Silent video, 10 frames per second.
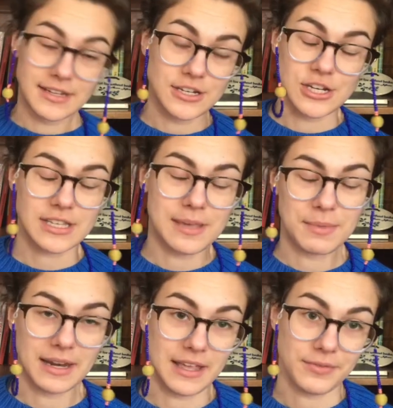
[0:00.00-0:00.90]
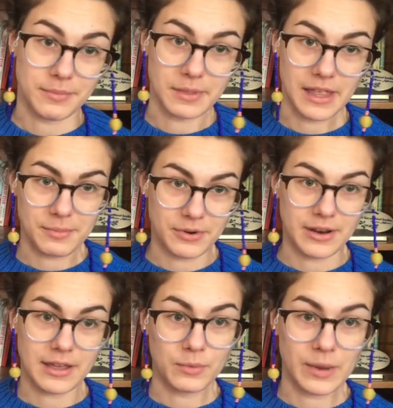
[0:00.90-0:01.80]
to just keep getting it from the
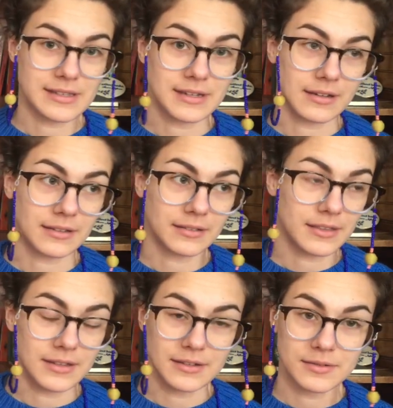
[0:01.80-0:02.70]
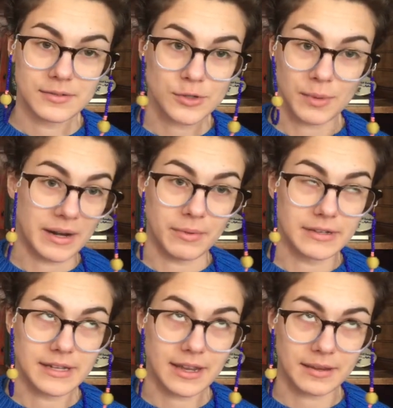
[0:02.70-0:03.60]
library and wasting the 21
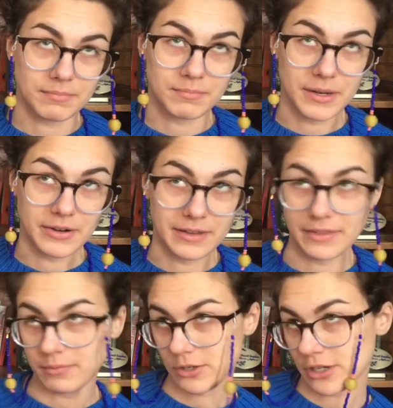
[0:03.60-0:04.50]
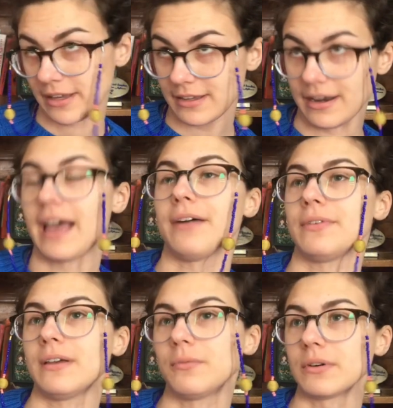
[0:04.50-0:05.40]
day period which I can have
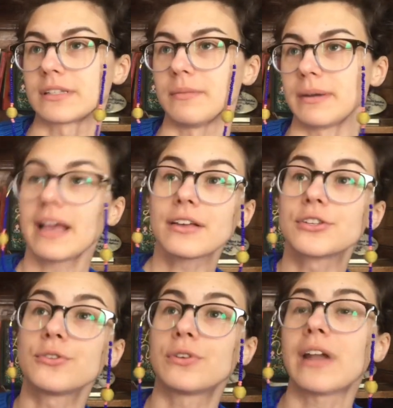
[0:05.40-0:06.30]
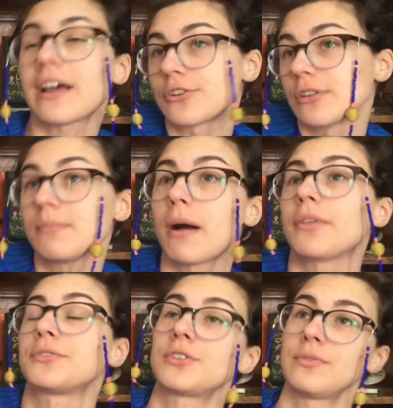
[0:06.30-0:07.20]
it where somebody else who could actually
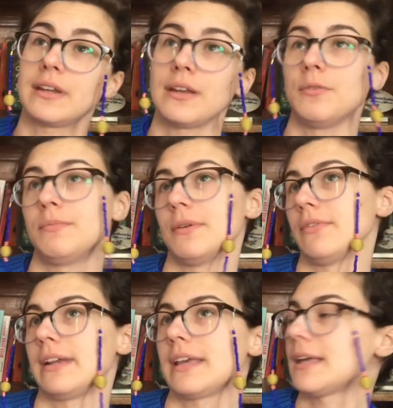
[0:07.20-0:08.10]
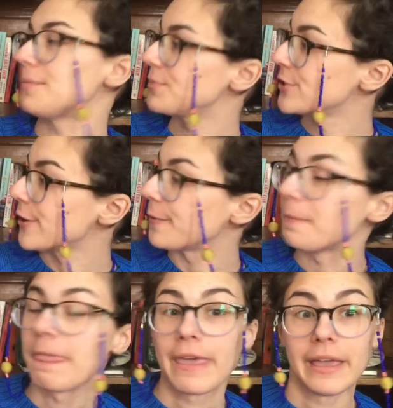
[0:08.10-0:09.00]
bother to read it would be reading it. So
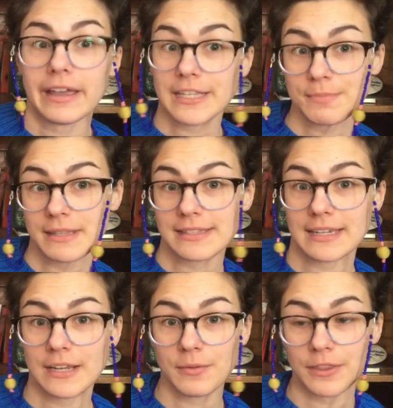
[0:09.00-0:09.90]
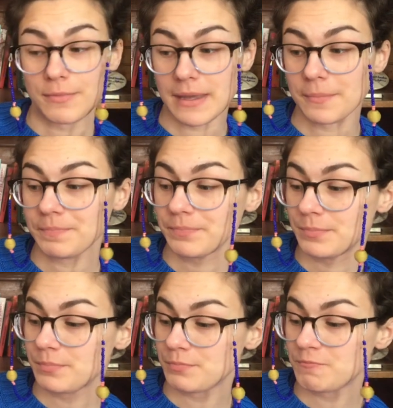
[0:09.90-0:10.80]
it's been sitting with me
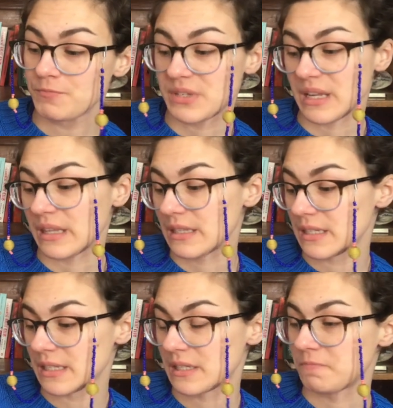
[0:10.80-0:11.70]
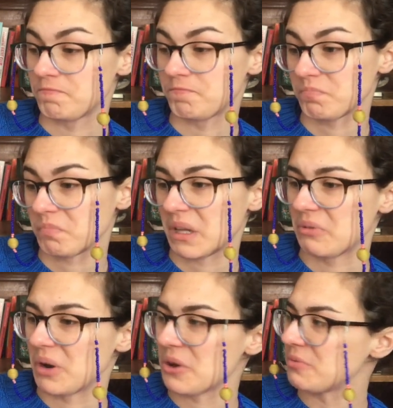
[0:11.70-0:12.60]
since, I
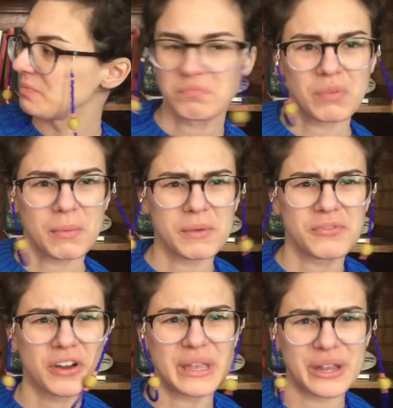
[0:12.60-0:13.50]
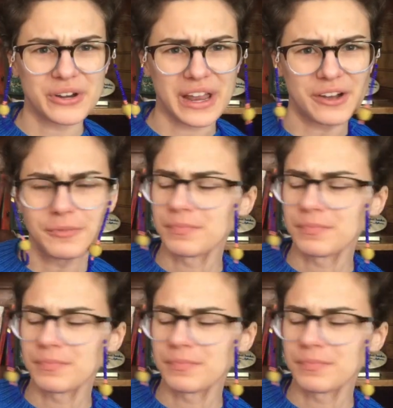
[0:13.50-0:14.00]
don't know, probably for a year now.